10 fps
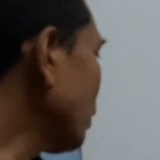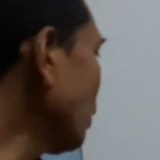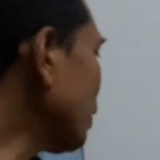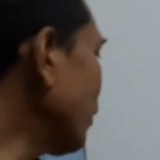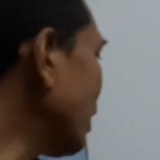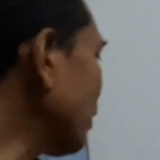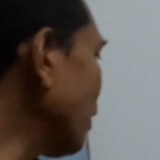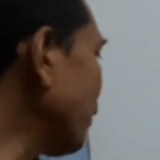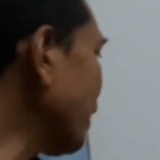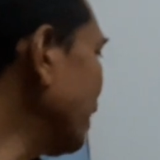2 square
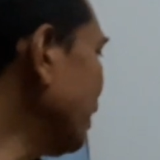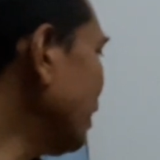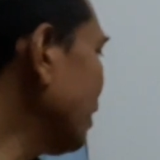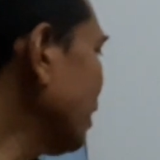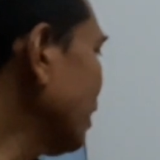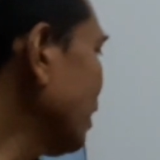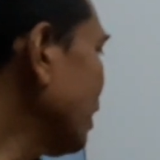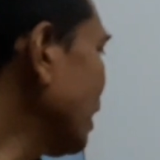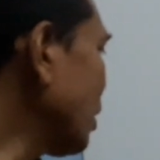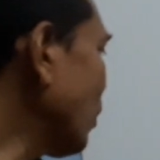root 3
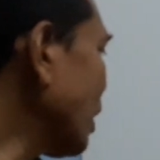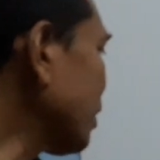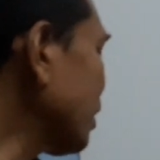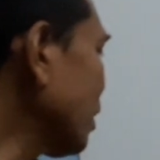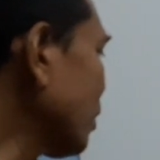equals